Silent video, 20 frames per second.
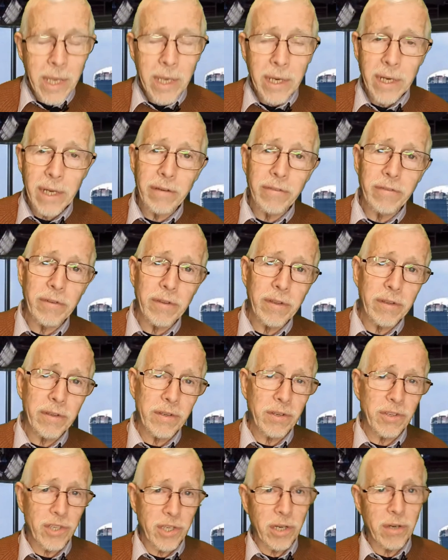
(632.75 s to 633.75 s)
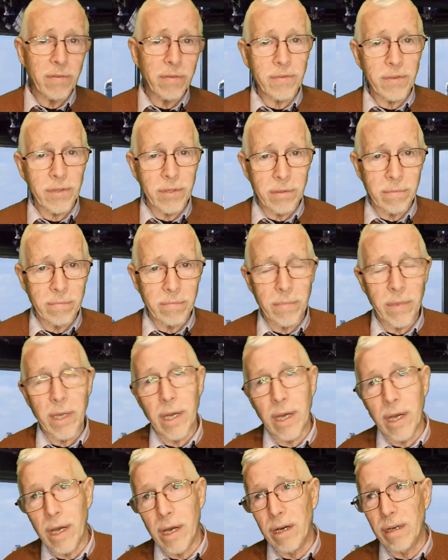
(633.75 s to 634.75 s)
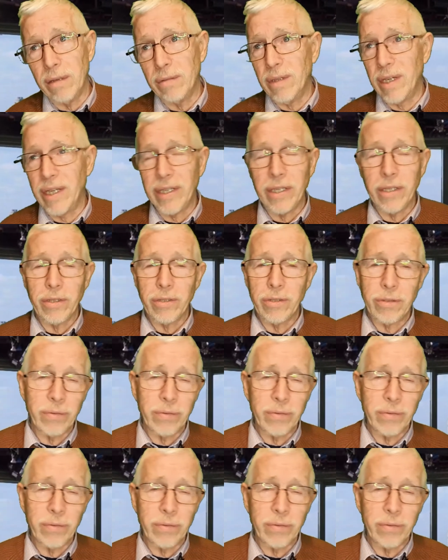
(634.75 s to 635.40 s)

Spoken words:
Now, shelves are, I don't know,